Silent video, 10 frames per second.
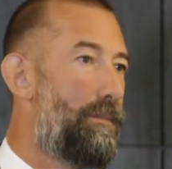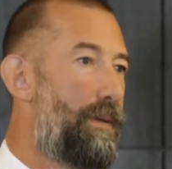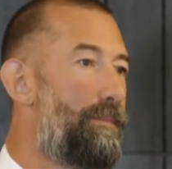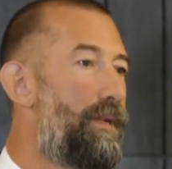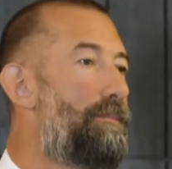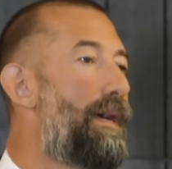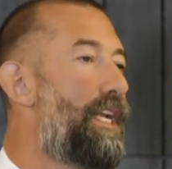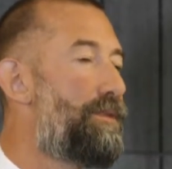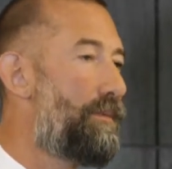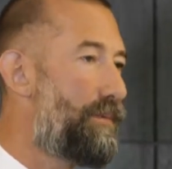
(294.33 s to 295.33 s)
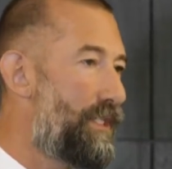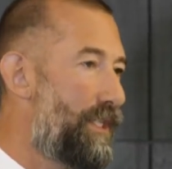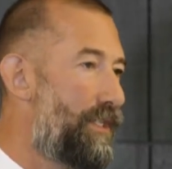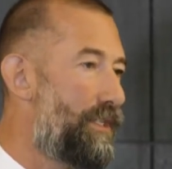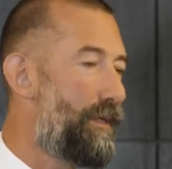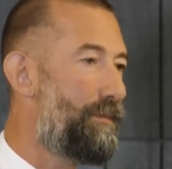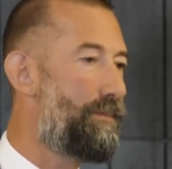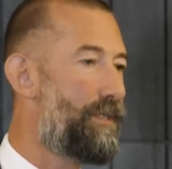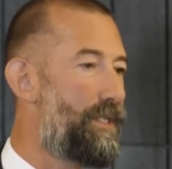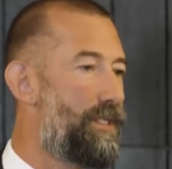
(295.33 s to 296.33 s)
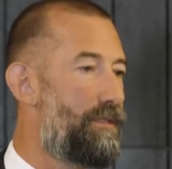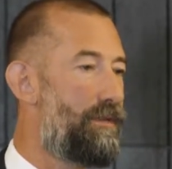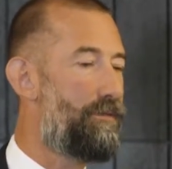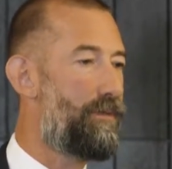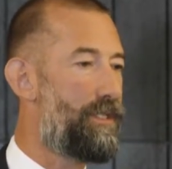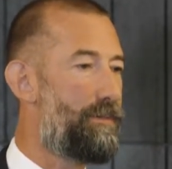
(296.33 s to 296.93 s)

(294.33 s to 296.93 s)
People in management positions, people in positions of influence,